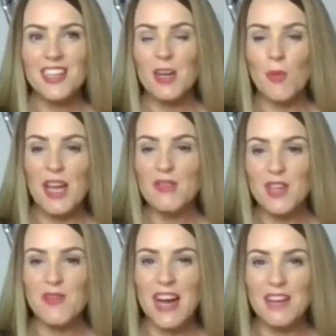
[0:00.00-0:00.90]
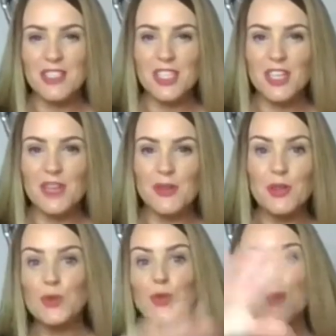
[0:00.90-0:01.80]
and wave it around and go,
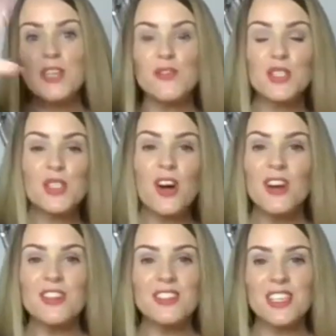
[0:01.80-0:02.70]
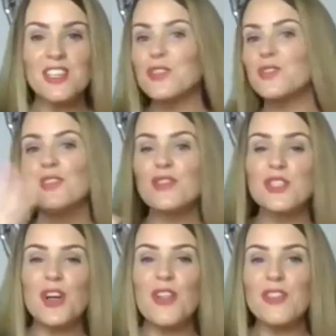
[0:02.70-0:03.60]
your grief has gone, you know, your grief has
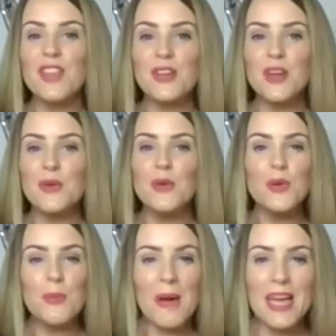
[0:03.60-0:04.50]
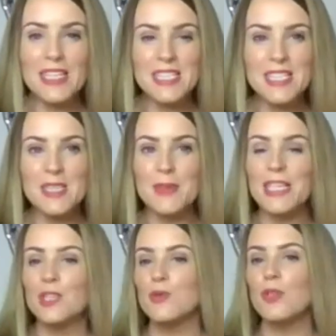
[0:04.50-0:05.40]
gone, there you go, all your pain's
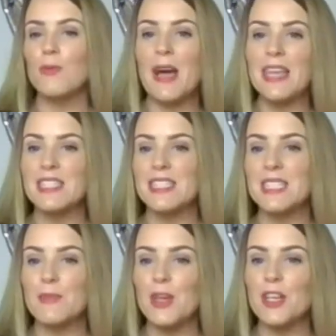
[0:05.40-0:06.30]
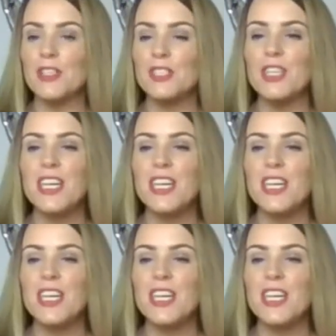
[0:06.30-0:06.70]
disappeared, all your pain's dispersed.